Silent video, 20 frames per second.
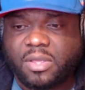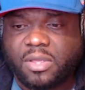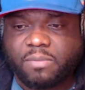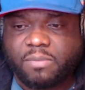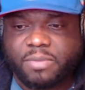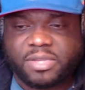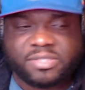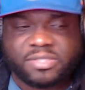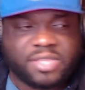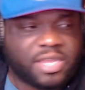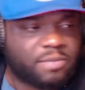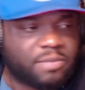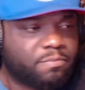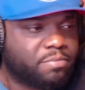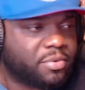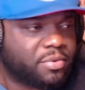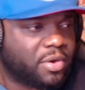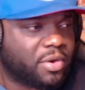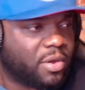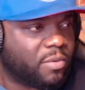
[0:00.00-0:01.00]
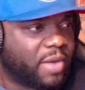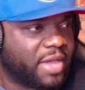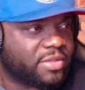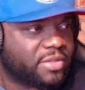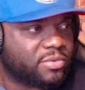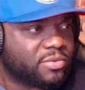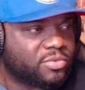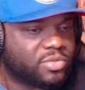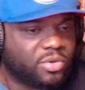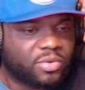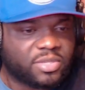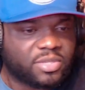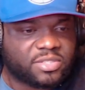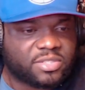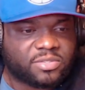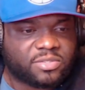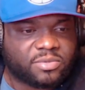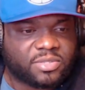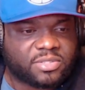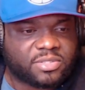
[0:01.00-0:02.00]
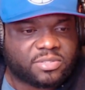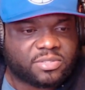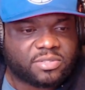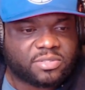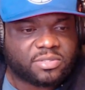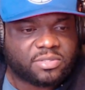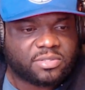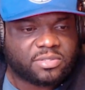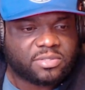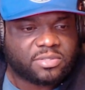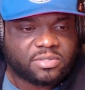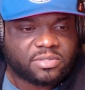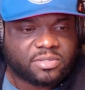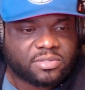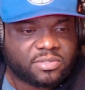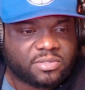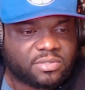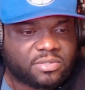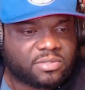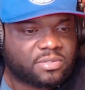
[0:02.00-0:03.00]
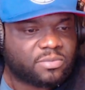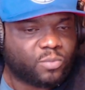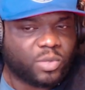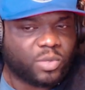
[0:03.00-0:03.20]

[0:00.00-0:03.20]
But it's like, bro, why are you doing this to us? We